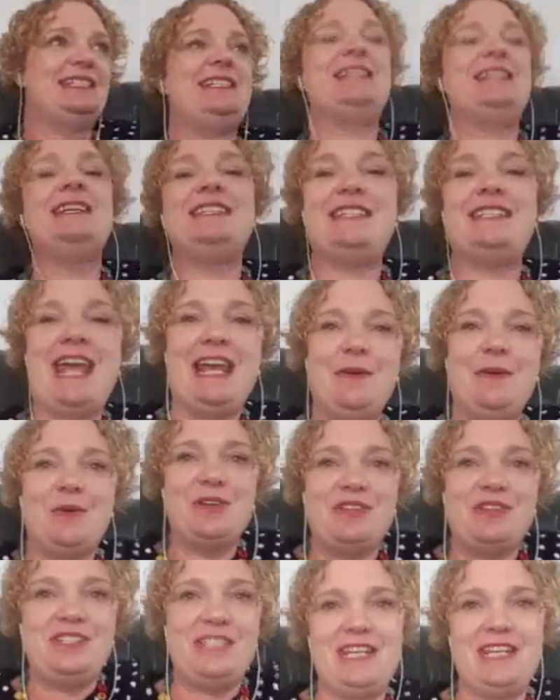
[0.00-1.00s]
It's exactly what
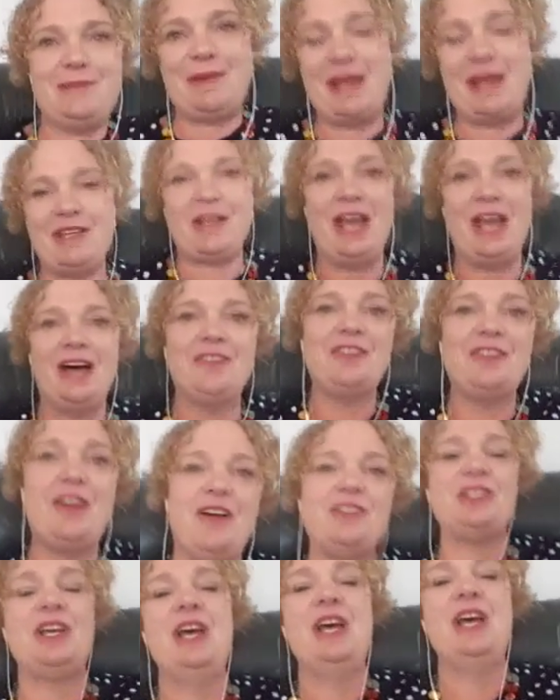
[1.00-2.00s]
you said about your health
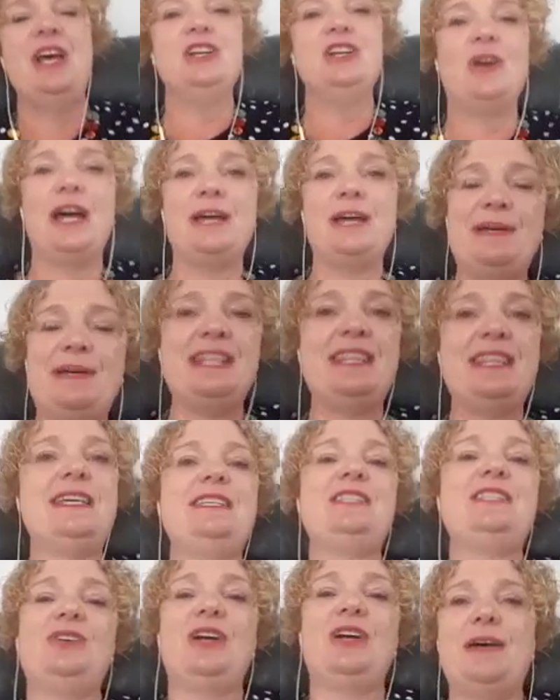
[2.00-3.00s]
coach. Try a bit of
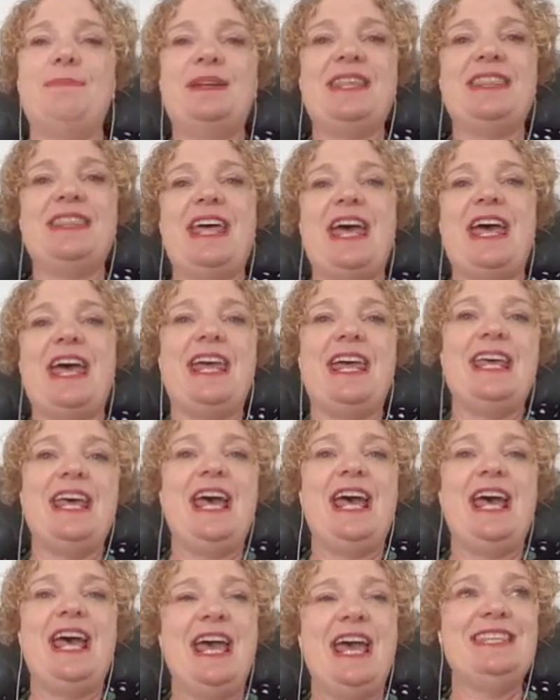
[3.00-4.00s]
this, try a bit of that.
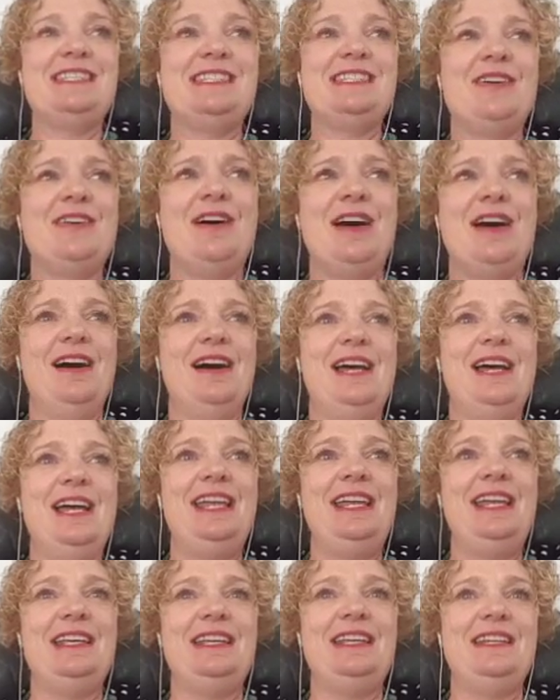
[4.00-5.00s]
And so
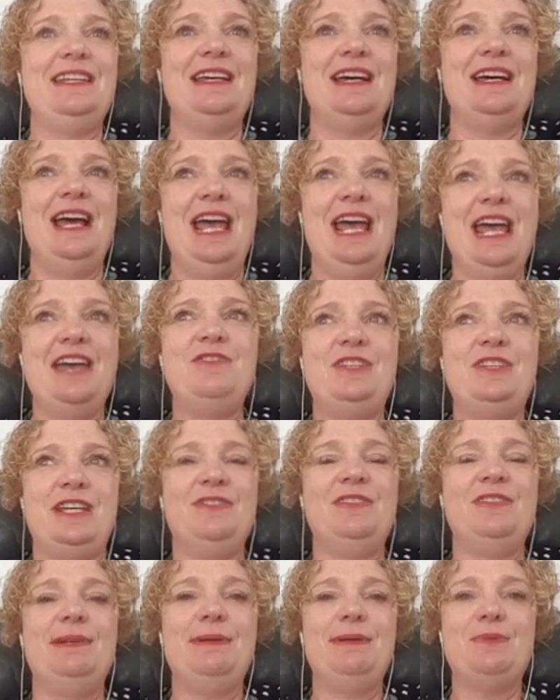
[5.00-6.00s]
I have
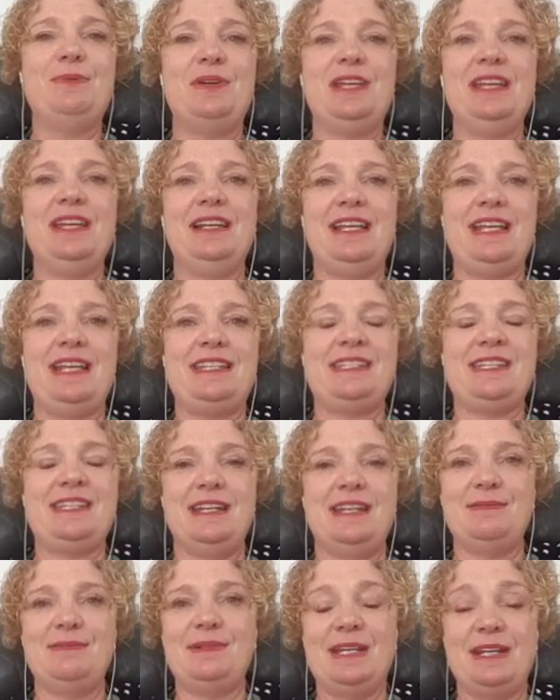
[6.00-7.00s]
definitely been working less
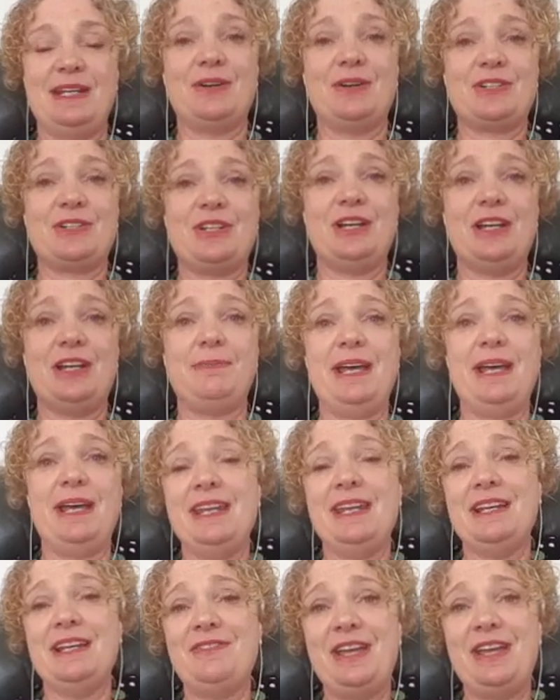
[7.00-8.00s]
in October,
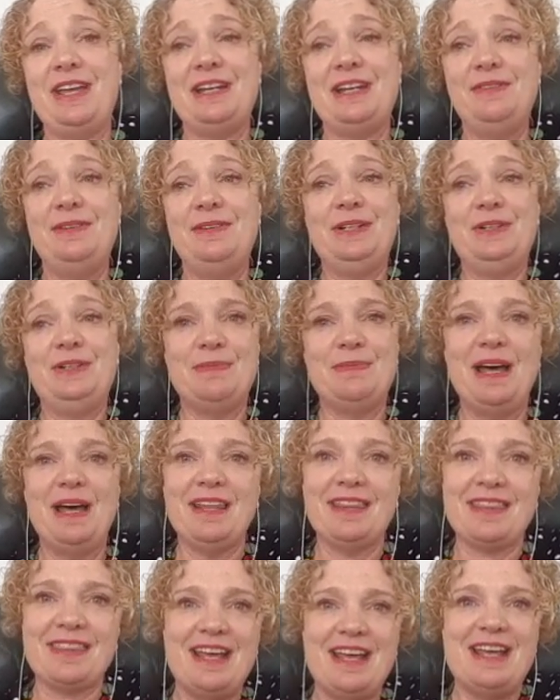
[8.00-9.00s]
and I've had a record
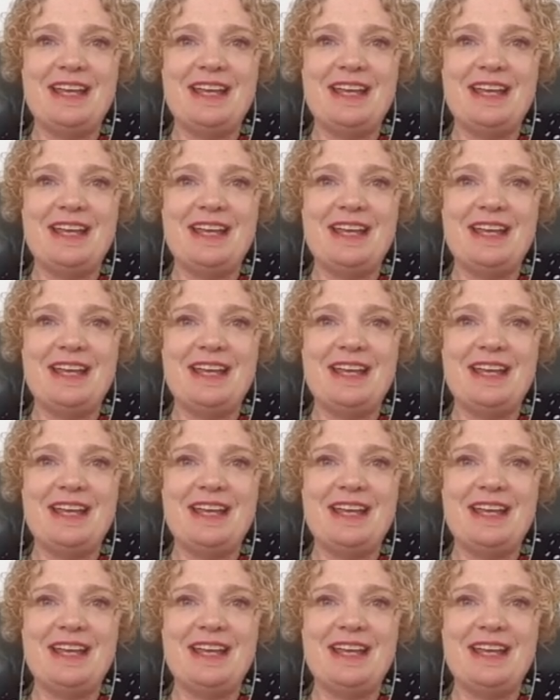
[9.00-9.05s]
month.